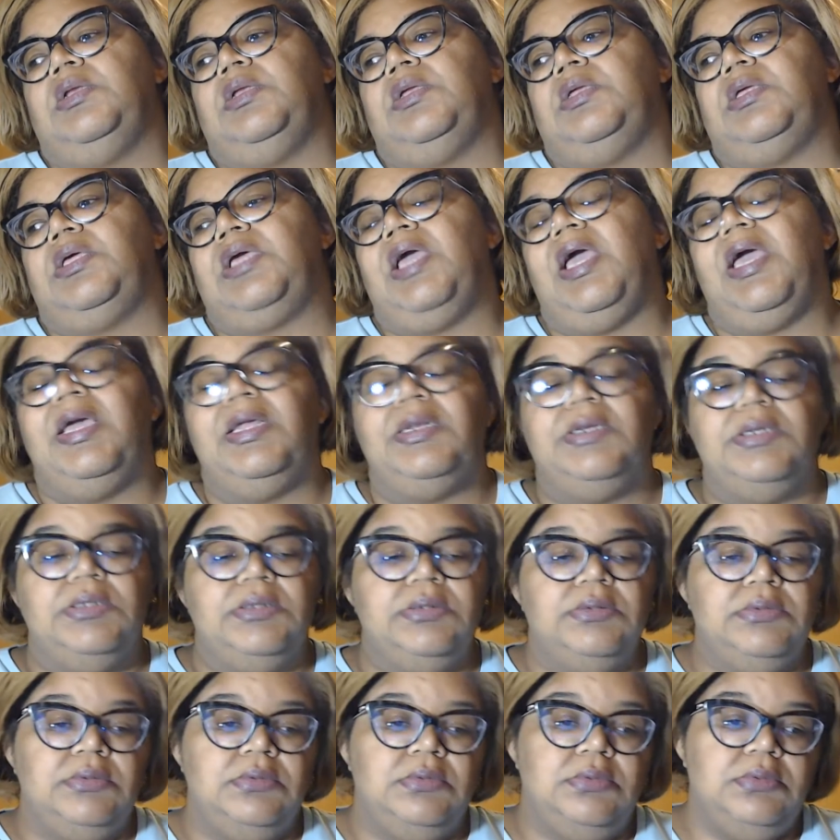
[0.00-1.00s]
Candy.
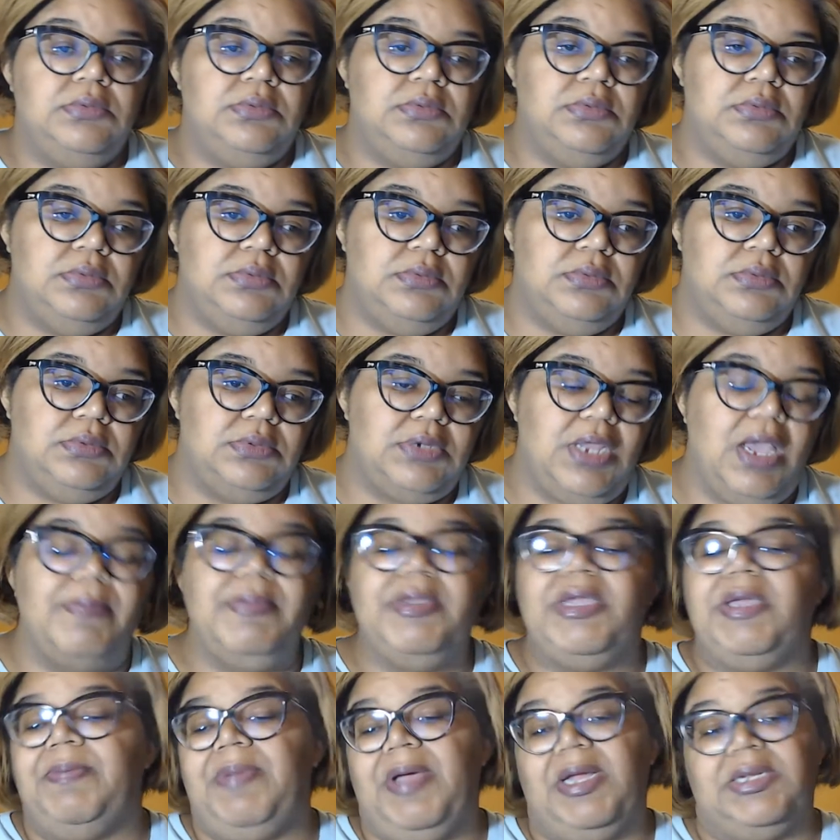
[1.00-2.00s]
I'm going
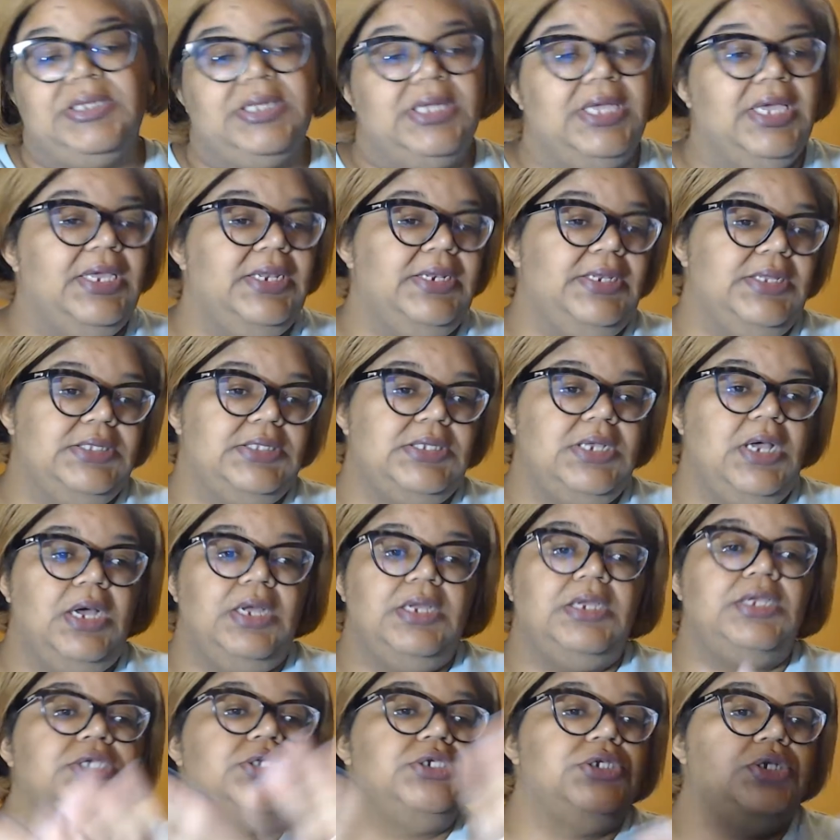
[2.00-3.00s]
to get back to Candy and Todd,
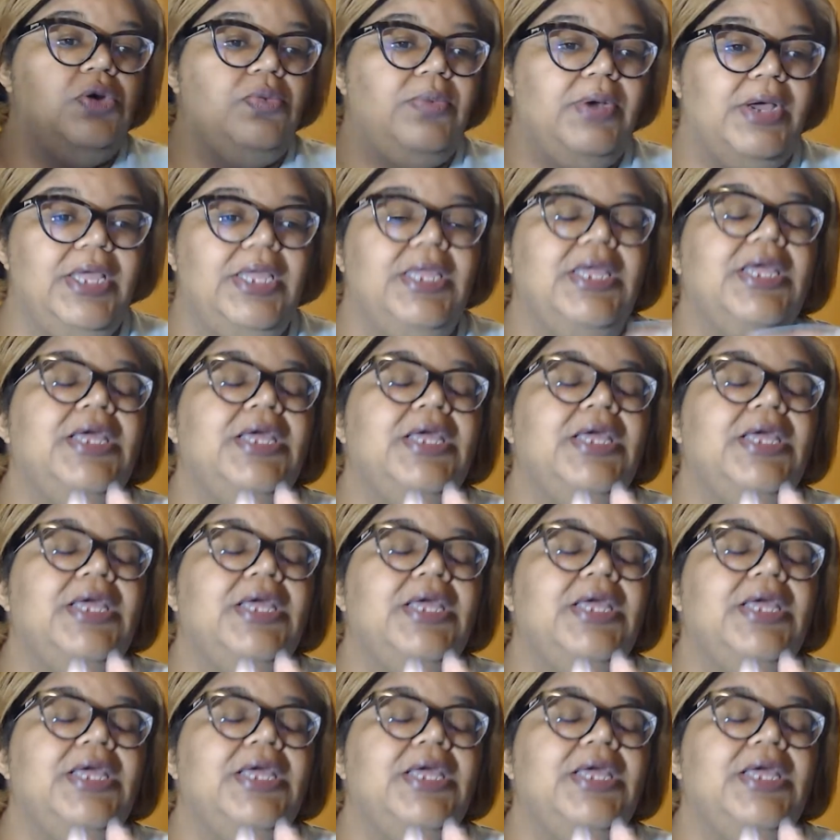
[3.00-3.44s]
because you know what?